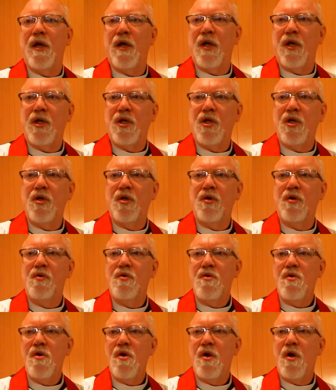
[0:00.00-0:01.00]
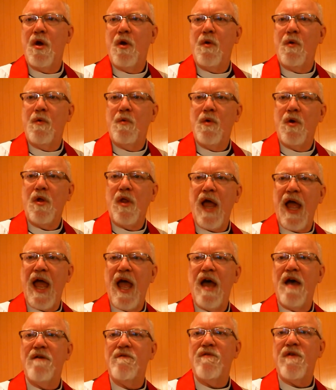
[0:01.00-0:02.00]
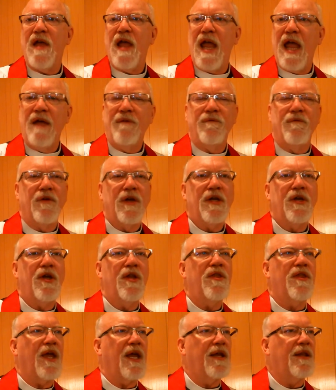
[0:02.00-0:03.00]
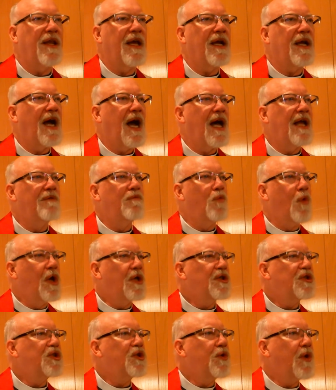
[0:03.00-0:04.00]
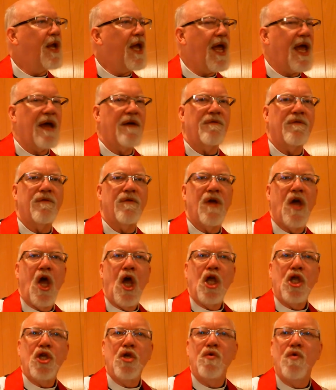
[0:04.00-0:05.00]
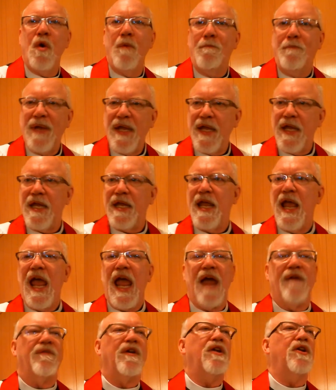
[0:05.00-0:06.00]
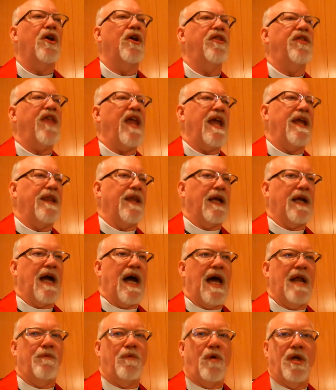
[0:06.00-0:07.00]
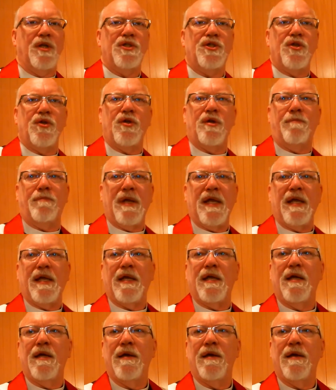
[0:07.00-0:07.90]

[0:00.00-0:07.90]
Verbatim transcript: you will have every good thing that God wants you to have. You will be every good thing that God wants you to be.